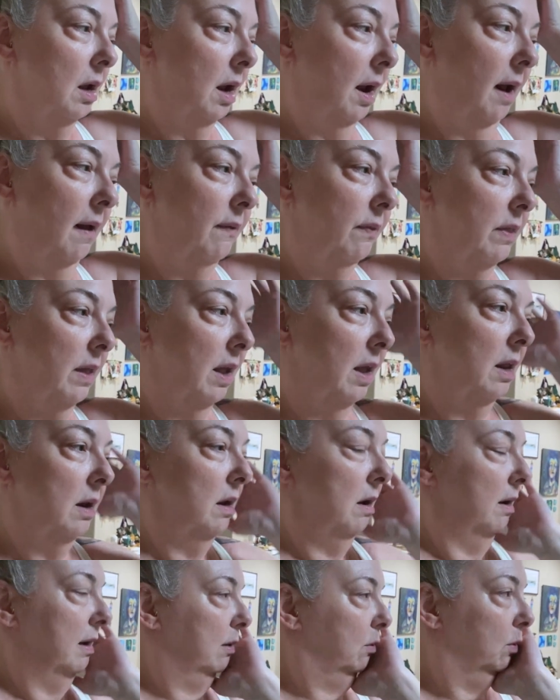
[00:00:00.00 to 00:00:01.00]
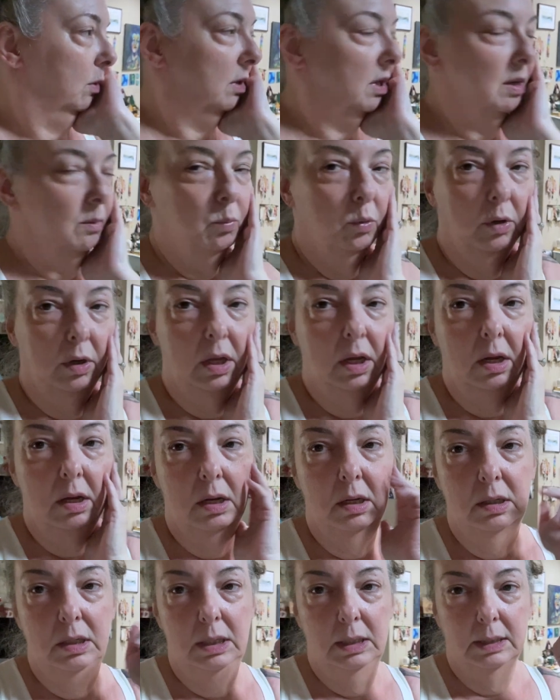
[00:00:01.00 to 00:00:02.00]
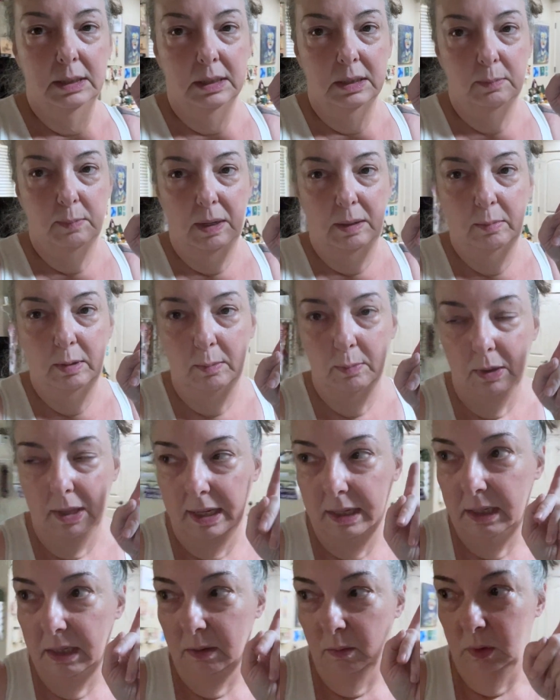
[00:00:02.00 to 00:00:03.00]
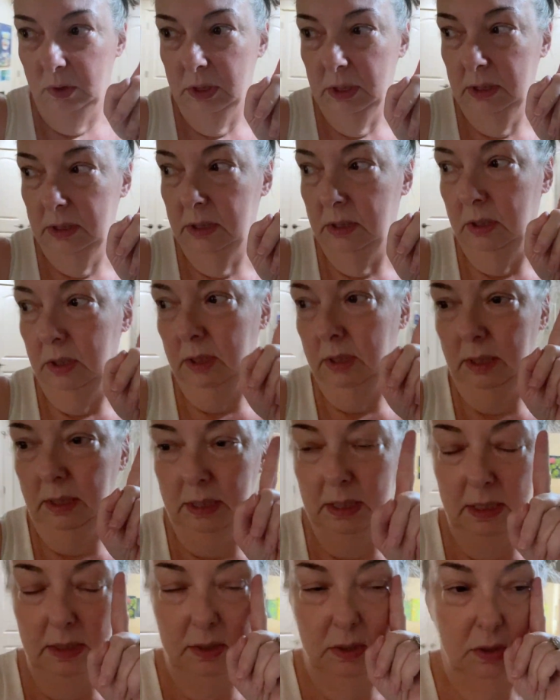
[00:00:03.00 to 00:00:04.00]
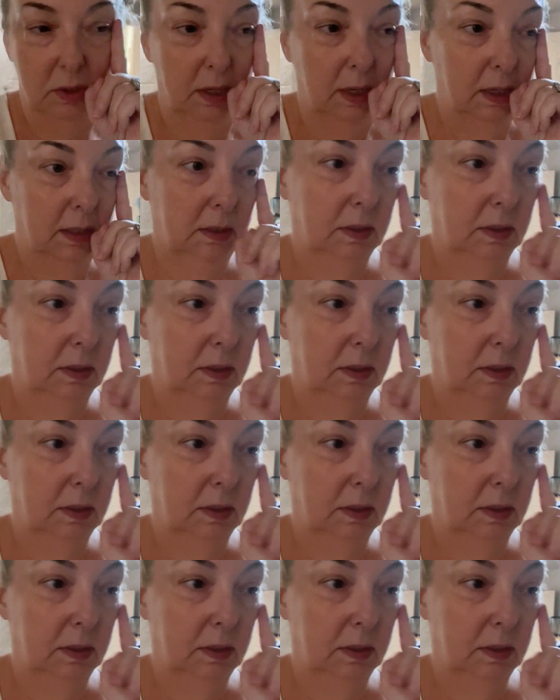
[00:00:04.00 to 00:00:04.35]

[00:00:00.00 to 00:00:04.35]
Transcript: And then I will keep working on niece's baby blanket, which I started yesterday.